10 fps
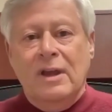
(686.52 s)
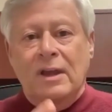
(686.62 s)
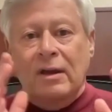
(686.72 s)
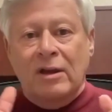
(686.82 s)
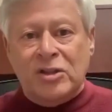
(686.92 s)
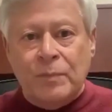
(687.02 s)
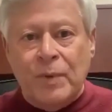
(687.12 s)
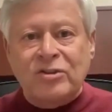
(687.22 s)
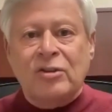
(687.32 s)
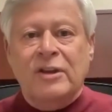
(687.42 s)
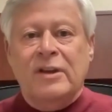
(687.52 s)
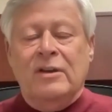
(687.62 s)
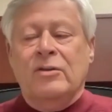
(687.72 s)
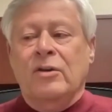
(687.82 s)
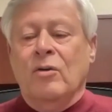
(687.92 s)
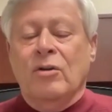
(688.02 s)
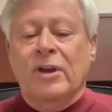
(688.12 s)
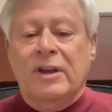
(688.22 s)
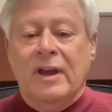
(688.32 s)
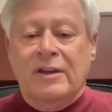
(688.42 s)
especially in the early
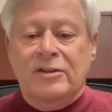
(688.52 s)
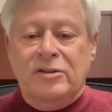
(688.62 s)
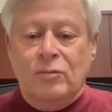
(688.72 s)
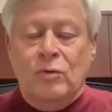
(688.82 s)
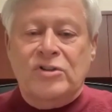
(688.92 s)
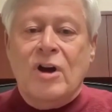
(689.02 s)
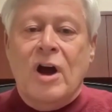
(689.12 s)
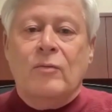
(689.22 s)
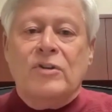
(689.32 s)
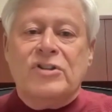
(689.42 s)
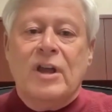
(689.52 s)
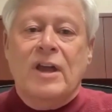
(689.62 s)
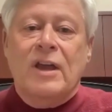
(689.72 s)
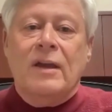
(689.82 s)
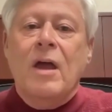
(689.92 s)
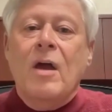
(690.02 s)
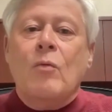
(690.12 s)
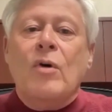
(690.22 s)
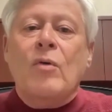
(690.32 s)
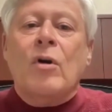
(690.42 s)
days to what John was saying,
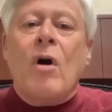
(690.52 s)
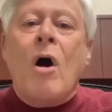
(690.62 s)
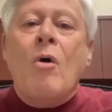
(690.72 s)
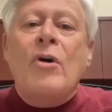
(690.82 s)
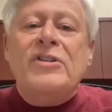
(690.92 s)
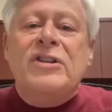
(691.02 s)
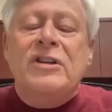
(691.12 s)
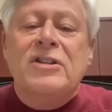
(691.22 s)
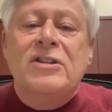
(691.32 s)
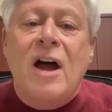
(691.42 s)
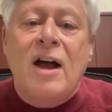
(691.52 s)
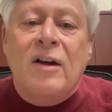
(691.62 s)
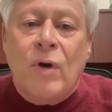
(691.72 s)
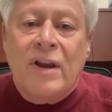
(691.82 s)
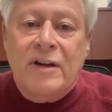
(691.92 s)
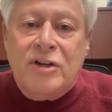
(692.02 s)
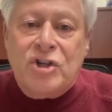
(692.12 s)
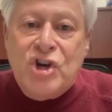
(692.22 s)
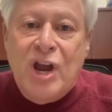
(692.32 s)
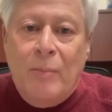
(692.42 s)
we were always in stock, ready to
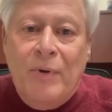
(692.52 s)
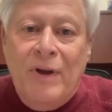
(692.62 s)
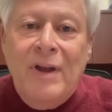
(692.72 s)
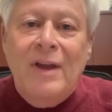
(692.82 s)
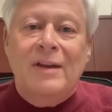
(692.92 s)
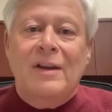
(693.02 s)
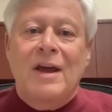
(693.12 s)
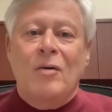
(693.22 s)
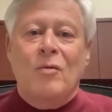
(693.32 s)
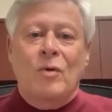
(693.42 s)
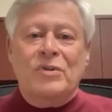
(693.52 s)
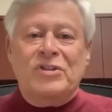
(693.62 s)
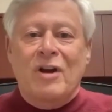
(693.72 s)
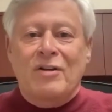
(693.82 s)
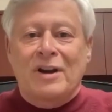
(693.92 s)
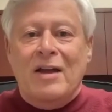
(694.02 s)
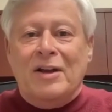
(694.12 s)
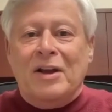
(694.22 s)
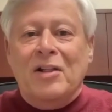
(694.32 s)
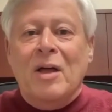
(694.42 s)
ship. Now, when we started out
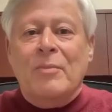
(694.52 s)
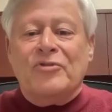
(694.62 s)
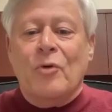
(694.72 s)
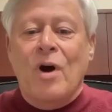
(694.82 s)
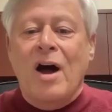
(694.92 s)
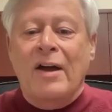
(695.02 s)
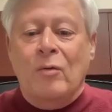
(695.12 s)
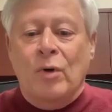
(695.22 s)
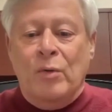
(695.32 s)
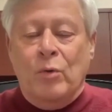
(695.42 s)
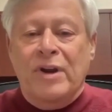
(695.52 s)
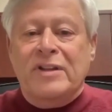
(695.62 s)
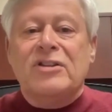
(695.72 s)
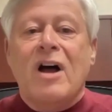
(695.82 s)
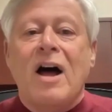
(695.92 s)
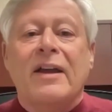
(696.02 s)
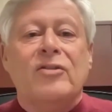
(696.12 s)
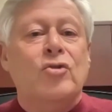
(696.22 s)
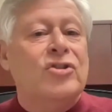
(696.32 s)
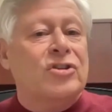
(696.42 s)
in Columbus, Ohio, we were in stock and
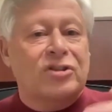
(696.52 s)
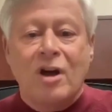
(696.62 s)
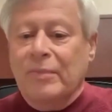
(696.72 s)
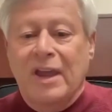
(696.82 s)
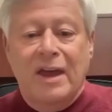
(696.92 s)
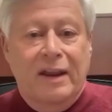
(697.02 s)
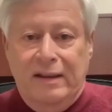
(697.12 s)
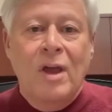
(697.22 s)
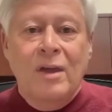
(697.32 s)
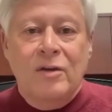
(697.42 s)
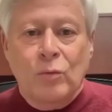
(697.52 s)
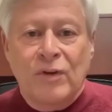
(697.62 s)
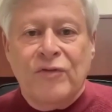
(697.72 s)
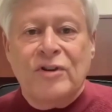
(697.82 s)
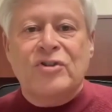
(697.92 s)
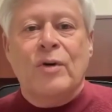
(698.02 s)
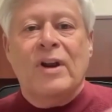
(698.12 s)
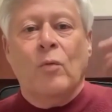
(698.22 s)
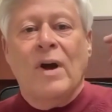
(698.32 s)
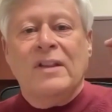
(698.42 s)
you just come get it. Your
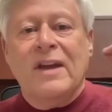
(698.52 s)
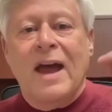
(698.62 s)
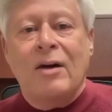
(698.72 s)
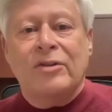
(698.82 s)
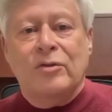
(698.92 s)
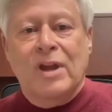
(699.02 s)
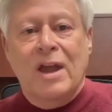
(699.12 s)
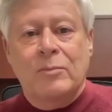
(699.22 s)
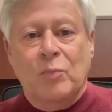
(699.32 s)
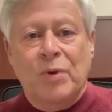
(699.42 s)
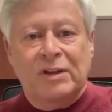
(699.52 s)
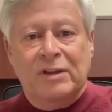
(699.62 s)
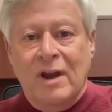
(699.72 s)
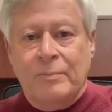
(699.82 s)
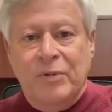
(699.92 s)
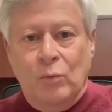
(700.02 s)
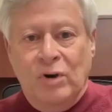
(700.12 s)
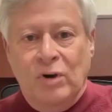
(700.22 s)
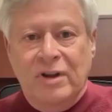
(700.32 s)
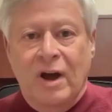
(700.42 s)
refrigerator went down, you came, you picked it up, you
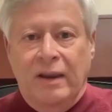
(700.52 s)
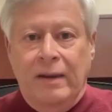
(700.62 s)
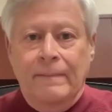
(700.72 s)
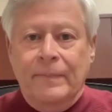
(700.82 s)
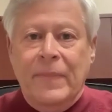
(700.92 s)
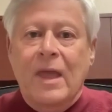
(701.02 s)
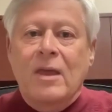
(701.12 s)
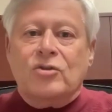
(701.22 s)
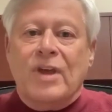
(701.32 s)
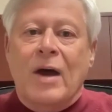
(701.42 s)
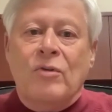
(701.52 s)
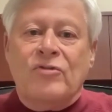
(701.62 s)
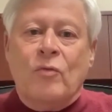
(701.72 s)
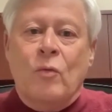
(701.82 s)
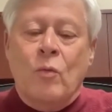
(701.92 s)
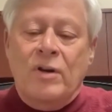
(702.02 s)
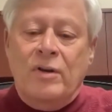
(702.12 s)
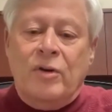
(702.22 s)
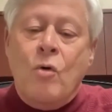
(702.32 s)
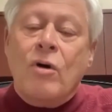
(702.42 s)
were done. So that was one of the
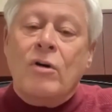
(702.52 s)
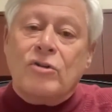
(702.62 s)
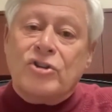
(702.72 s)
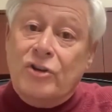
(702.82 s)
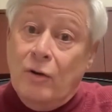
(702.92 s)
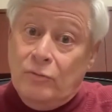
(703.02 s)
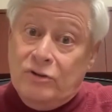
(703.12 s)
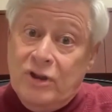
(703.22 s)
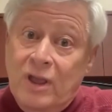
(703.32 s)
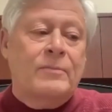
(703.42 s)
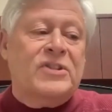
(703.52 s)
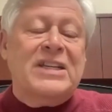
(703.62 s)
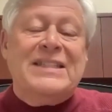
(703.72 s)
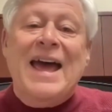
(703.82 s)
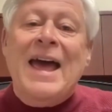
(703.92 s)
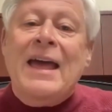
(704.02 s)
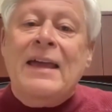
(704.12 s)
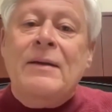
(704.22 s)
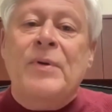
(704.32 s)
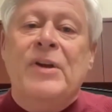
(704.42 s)
cornerstones.
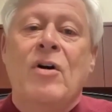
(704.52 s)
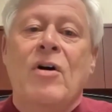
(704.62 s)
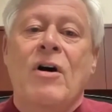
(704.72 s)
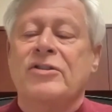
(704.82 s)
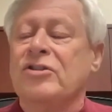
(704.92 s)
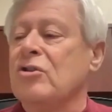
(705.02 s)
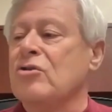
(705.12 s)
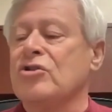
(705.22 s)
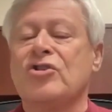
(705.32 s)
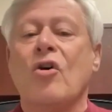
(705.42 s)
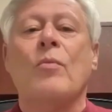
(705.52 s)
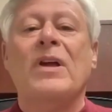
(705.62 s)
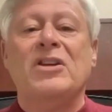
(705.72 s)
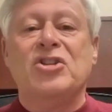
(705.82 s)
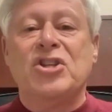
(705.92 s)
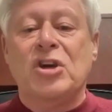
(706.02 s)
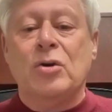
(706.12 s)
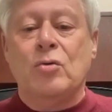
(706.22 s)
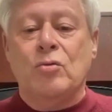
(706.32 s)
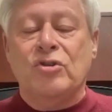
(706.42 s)
Today, because there's so many S K
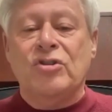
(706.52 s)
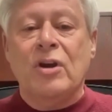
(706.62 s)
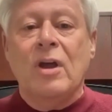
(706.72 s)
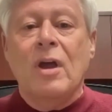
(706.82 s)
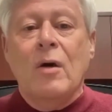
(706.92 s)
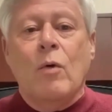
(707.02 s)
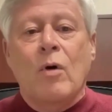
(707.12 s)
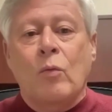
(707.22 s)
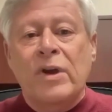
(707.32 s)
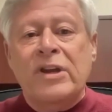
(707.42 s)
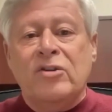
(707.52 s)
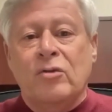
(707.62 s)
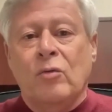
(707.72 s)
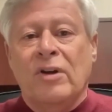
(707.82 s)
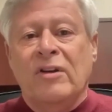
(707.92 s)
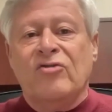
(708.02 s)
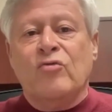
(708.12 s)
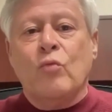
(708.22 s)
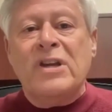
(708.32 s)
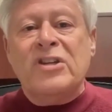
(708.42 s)
Us, what we do is
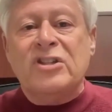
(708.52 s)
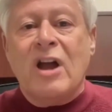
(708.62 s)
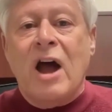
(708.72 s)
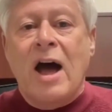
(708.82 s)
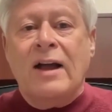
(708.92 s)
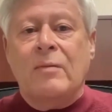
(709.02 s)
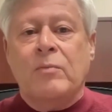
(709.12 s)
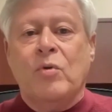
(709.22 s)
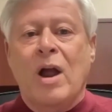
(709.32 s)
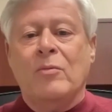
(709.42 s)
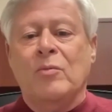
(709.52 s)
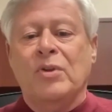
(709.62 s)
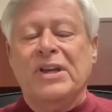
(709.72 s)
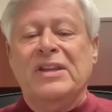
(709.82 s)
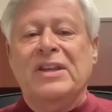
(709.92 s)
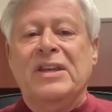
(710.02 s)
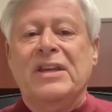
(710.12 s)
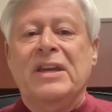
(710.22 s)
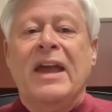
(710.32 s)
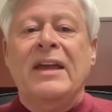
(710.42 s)
we stock probably
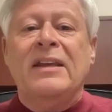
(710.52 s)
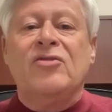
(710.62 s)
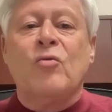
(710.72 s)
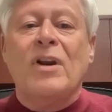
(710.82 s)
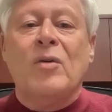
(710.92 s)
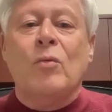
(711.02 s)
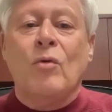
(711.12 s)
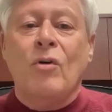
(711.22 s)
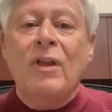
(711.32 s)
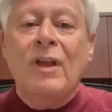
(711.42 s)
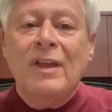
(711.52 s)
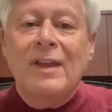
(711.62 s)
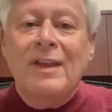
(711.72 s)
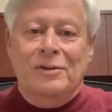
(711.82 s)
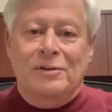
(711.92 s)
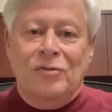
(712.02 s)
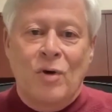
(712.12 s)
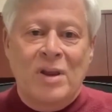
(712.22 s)
the eighty twenty rule, twenty